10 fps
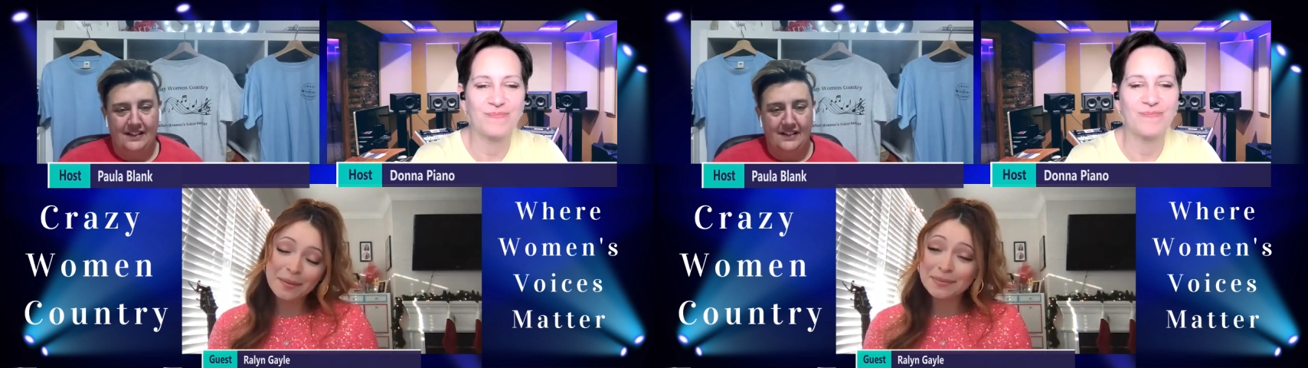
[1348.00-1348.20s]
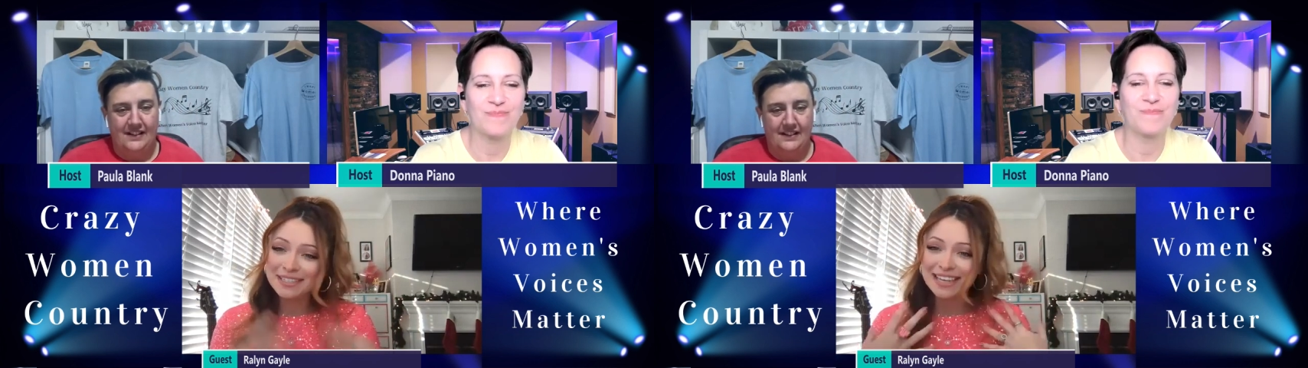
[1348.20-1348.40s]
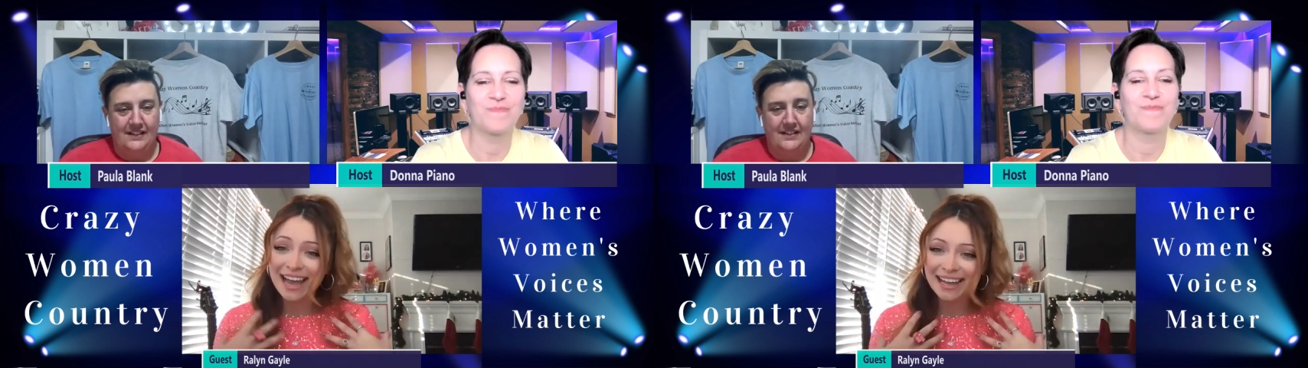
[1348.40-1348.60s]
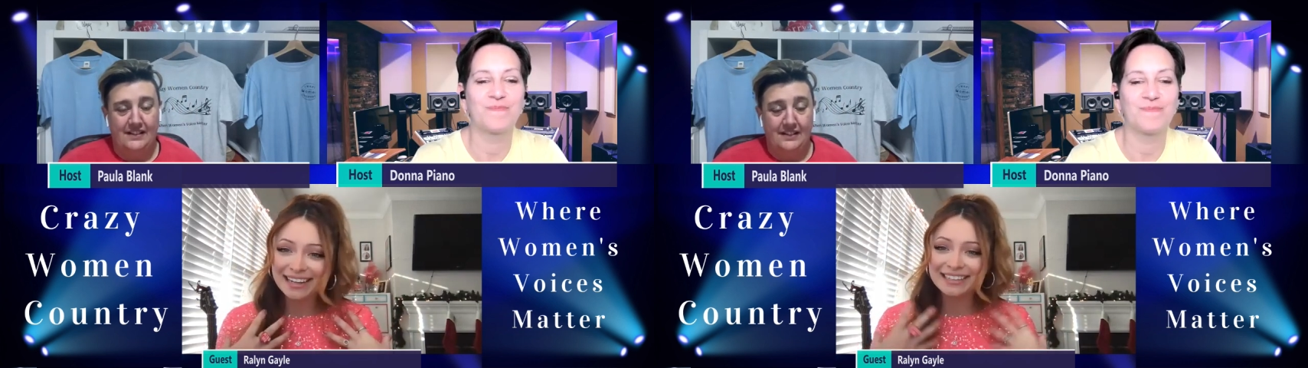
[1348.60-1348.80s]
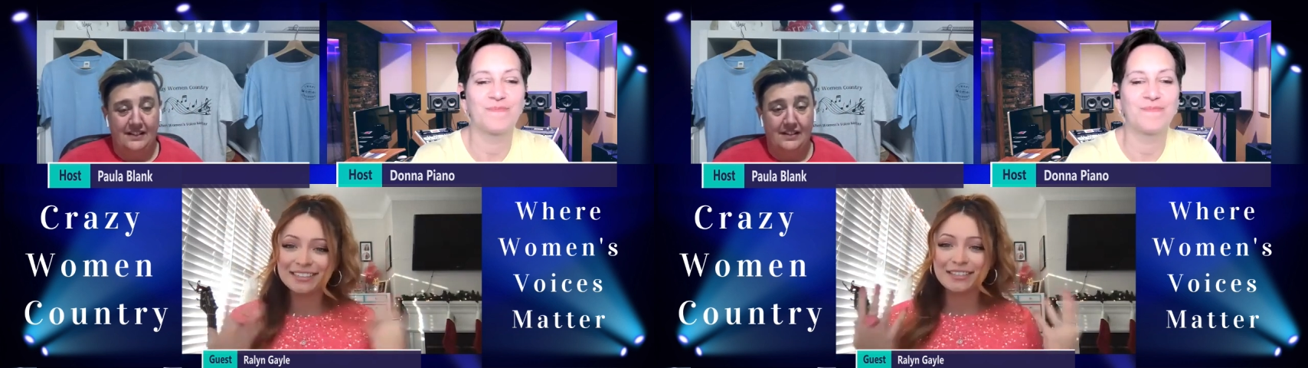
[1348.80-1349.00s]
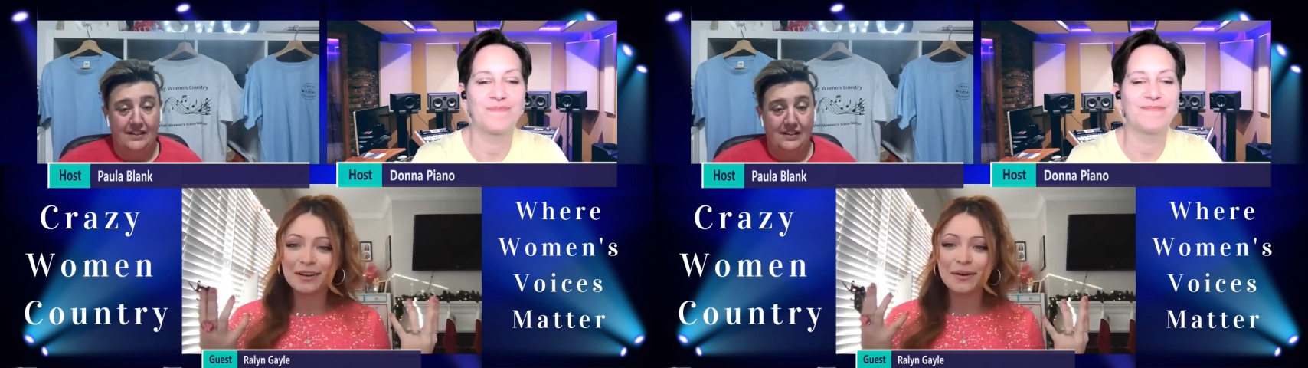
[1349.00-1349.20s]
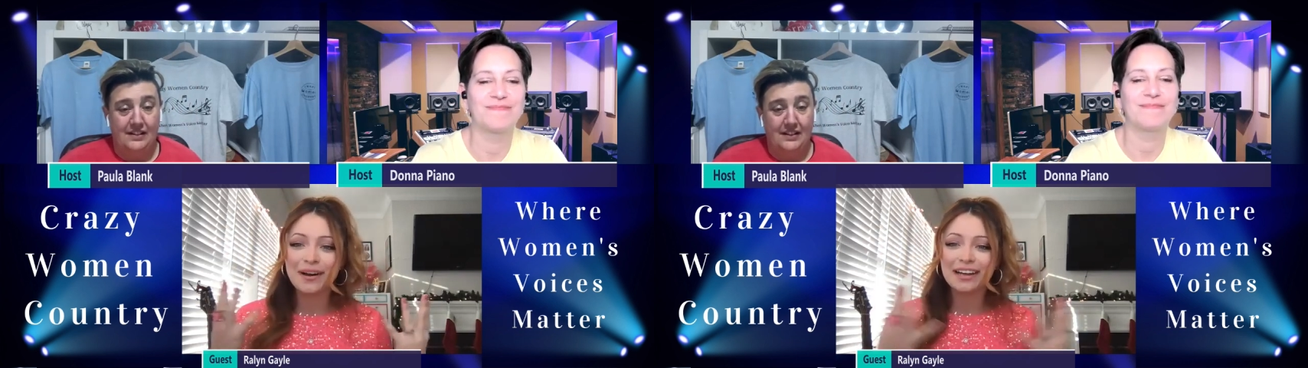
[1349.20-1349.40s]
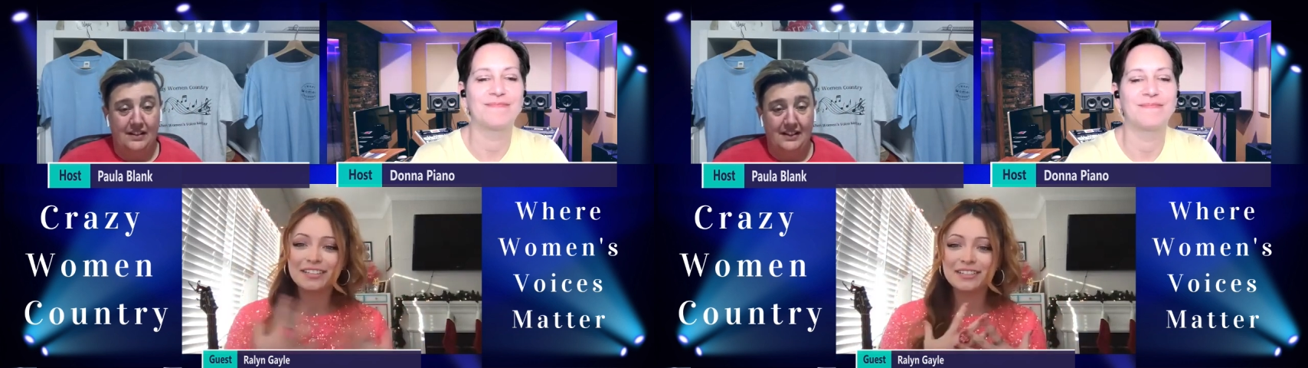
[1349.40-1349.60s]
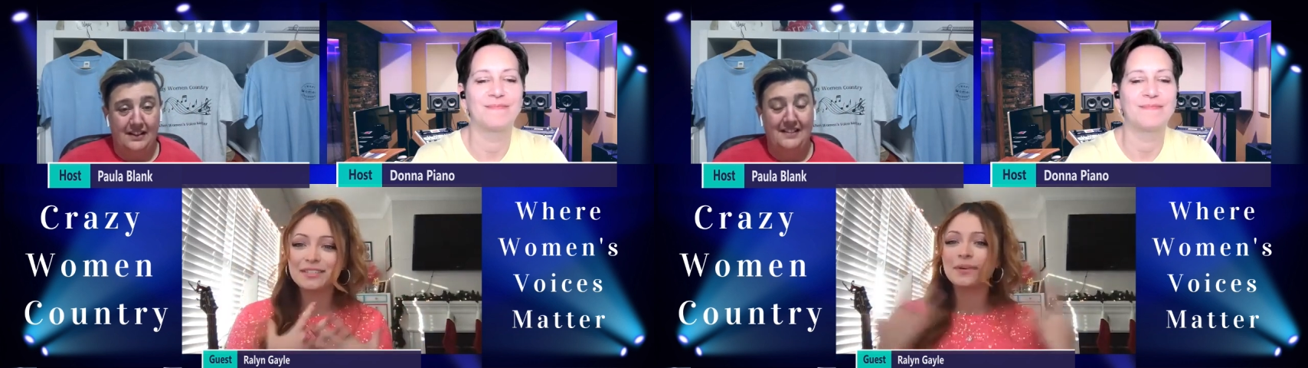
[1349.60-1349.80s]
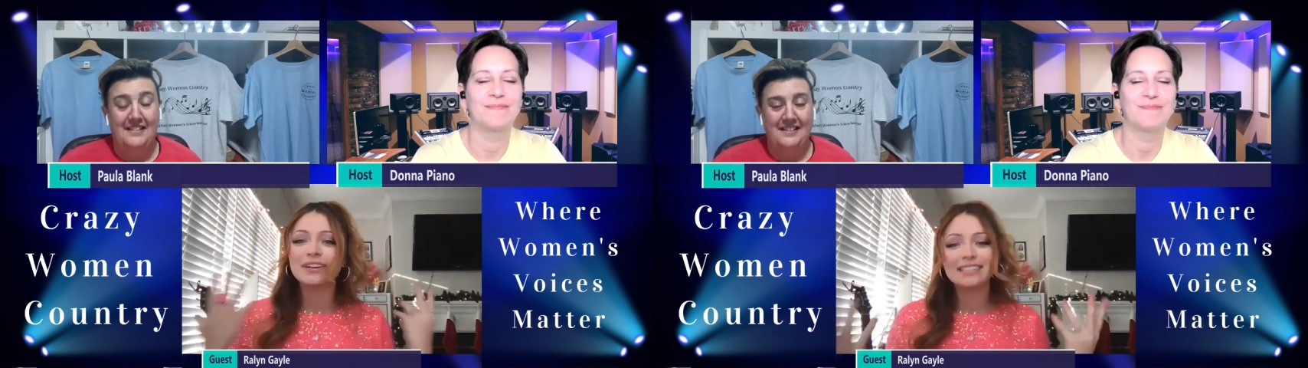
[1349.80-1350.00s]
Speaker 1: upset. And so I
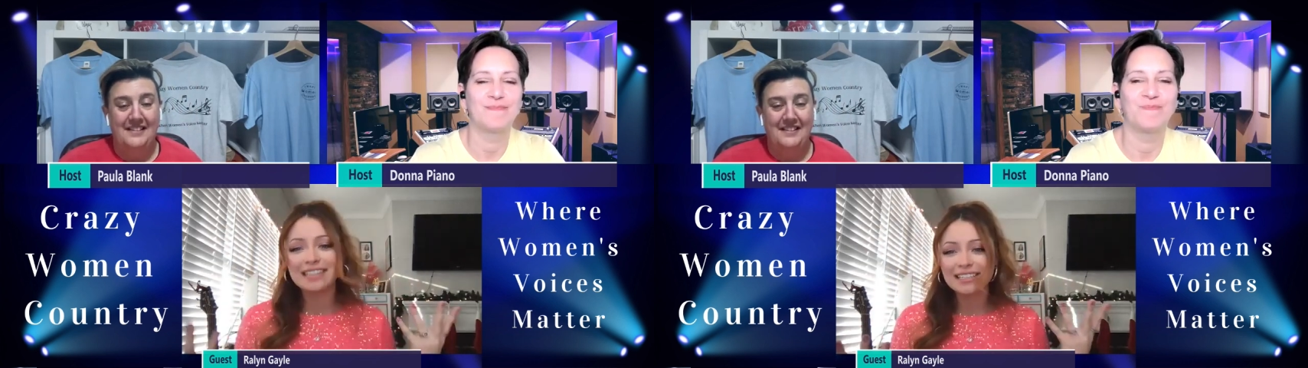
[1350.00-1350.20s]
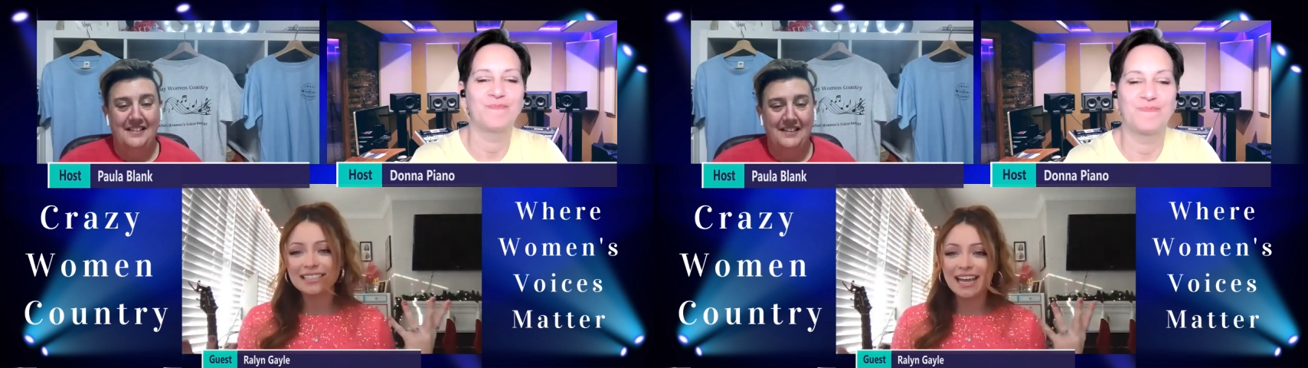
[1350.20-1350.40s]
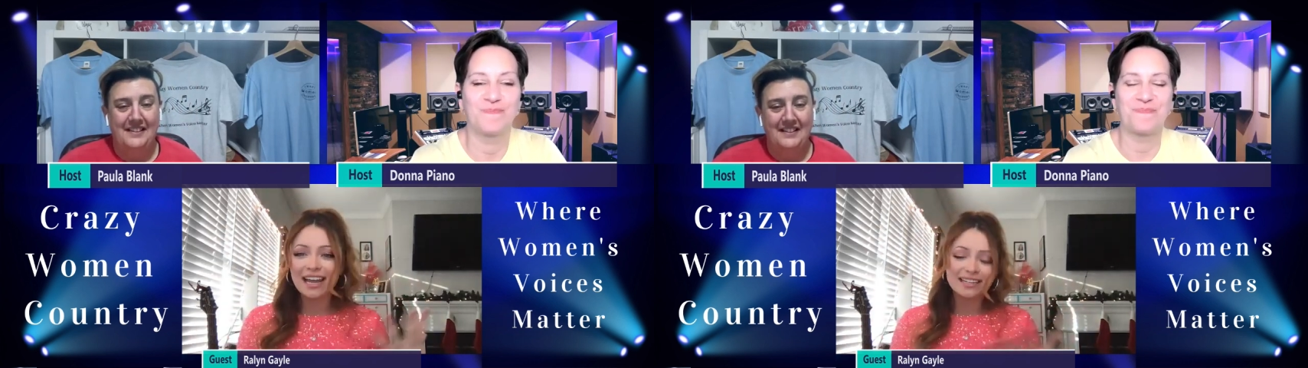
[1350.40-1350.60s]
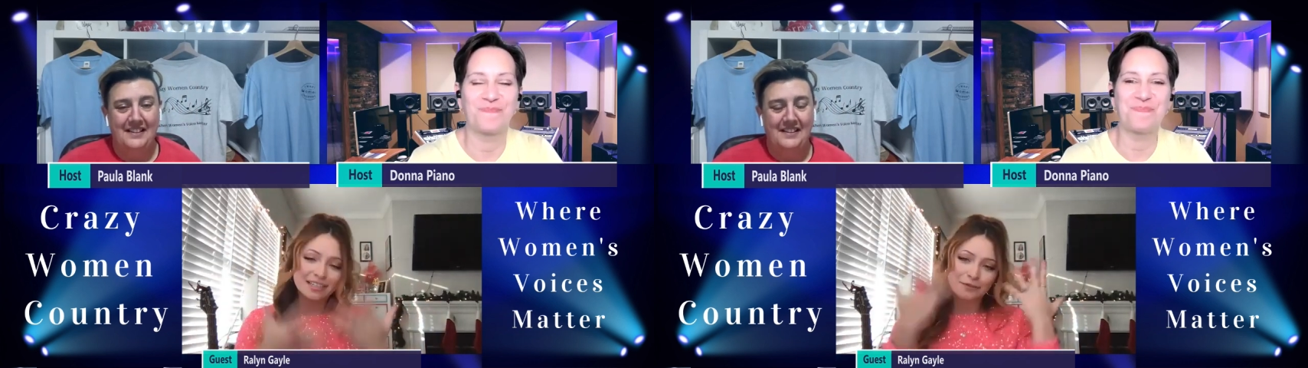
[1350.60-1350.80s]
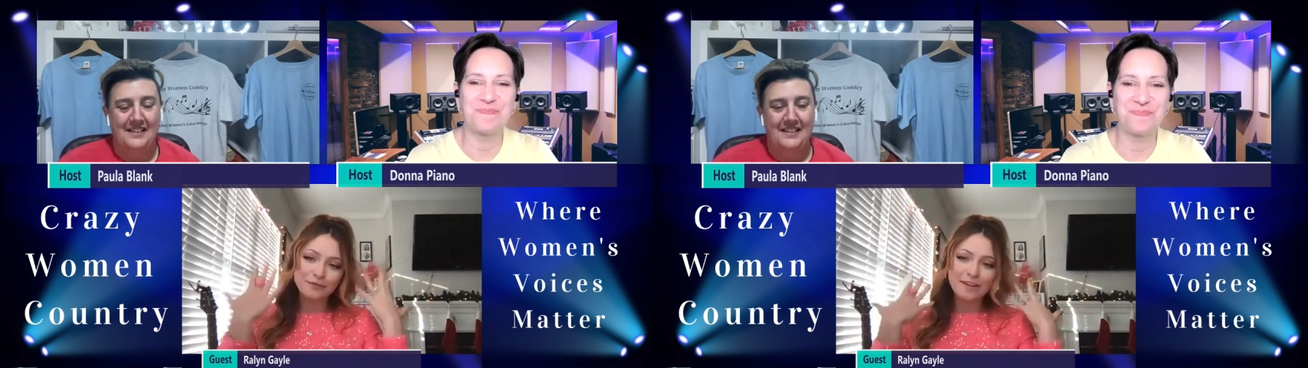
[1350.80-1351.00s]
just wanted to take a day...